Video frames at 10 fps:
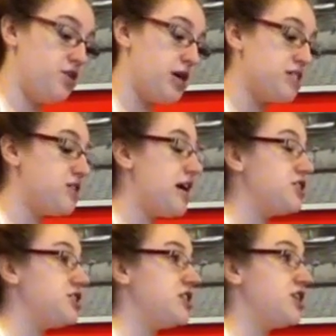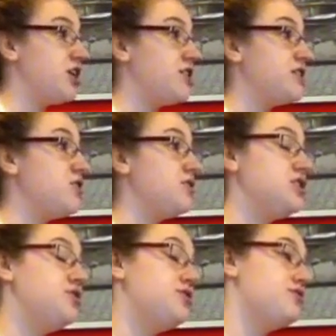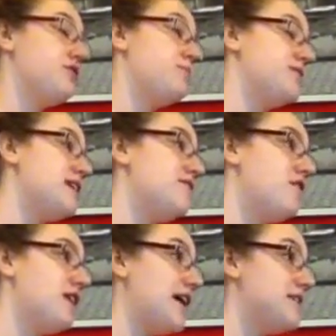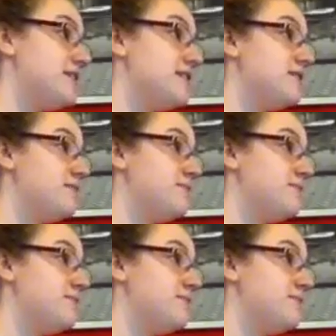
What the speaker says: Translocation occurs in only 2 to 3% of all cases.